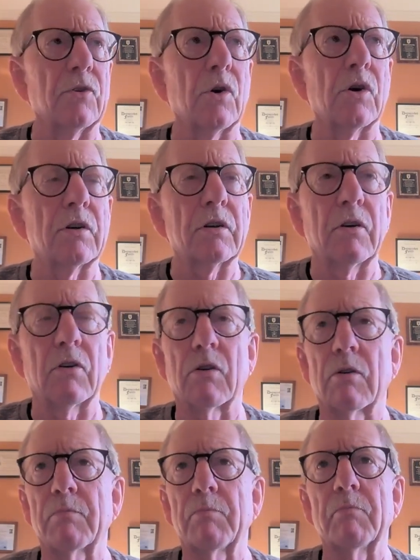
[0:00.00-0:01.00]

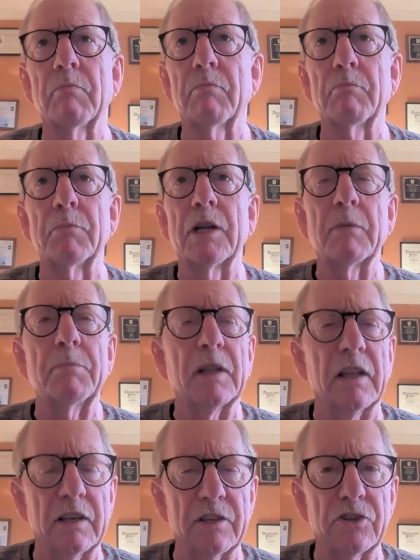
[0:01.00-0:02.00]
or
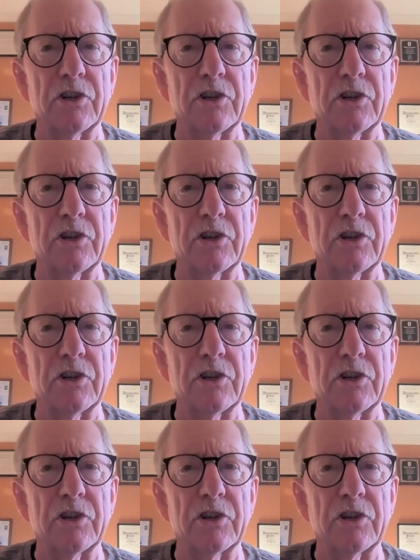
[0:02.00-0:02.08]
manipulated